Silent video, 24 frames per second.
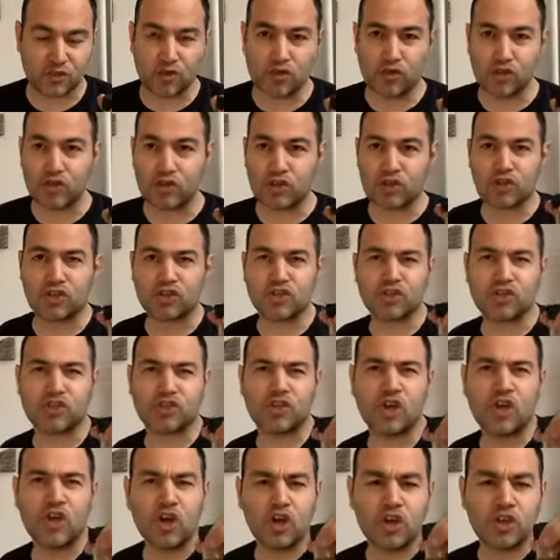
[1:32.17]
Or you could
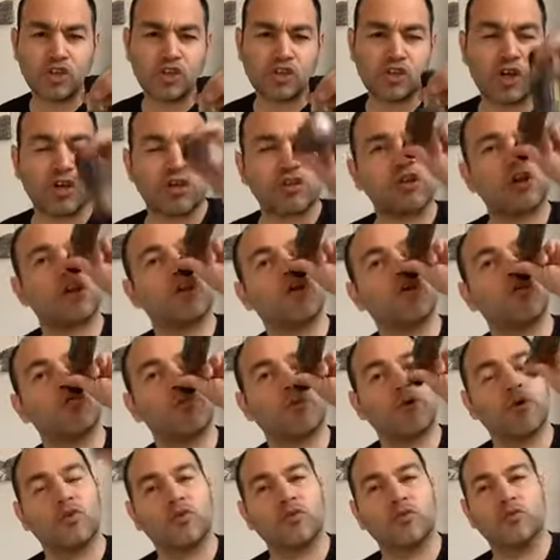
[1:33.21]
just chuck the whole
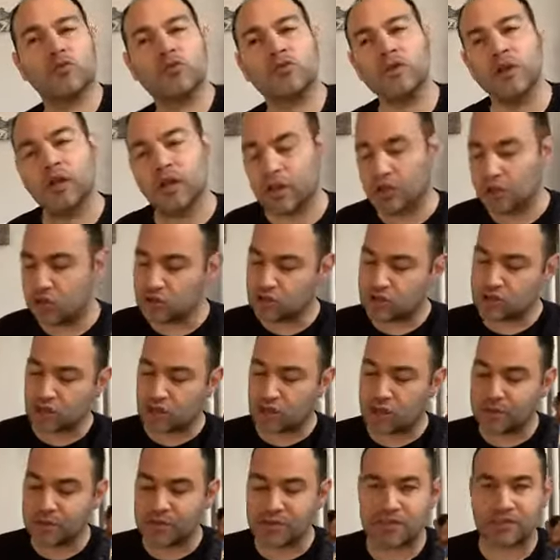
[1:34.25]
bottle,
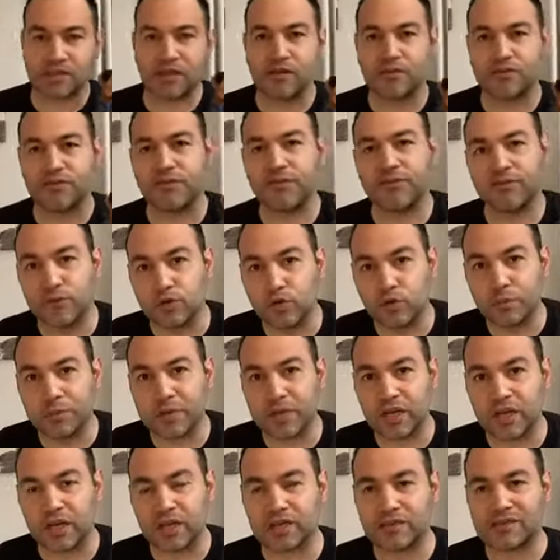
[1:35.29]
time yourself for 4
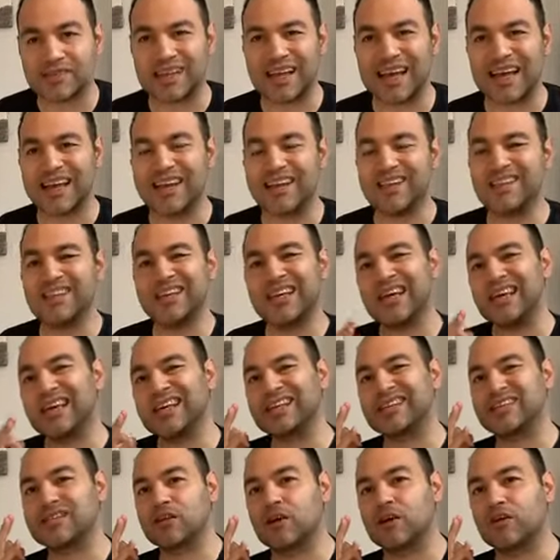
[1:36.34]
minutes, and then you get
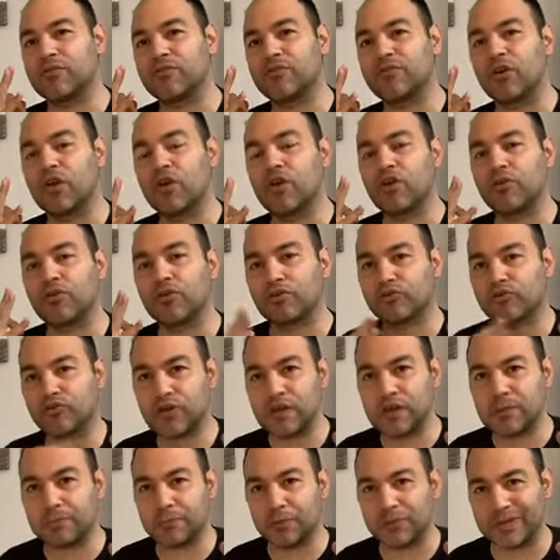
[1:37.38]
yourself
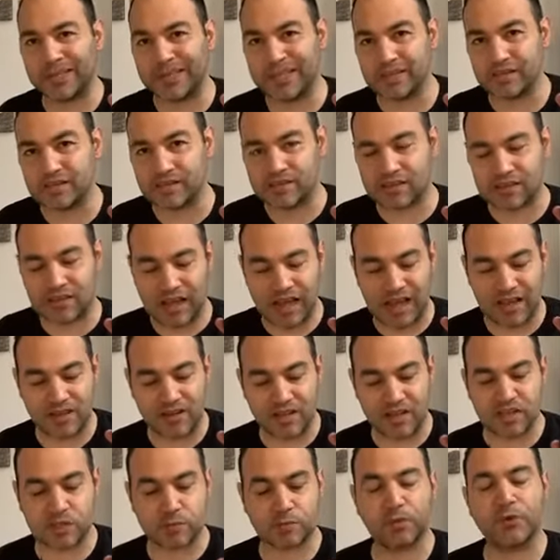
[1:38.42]
3 points, and
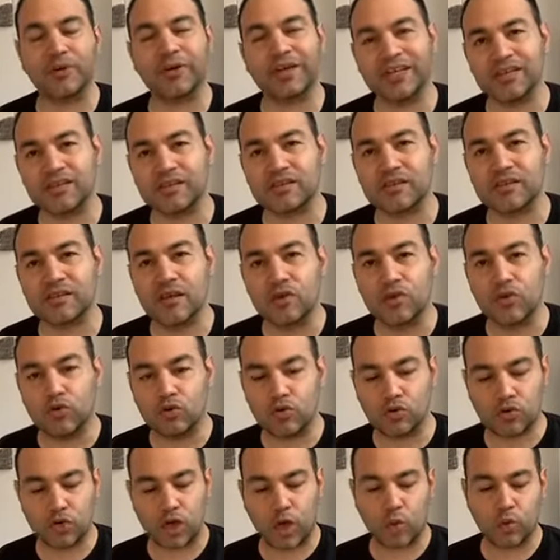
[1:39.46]
these points
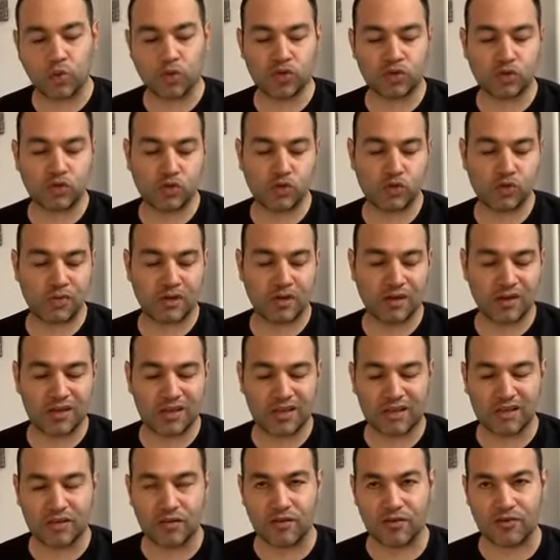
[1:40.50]
all go onto the
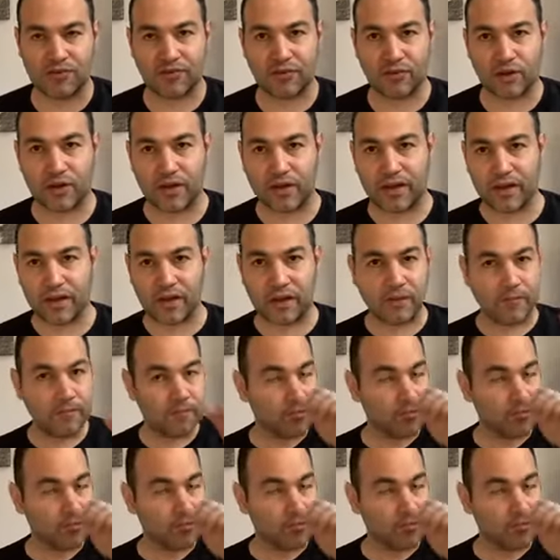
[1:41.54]
League of Fire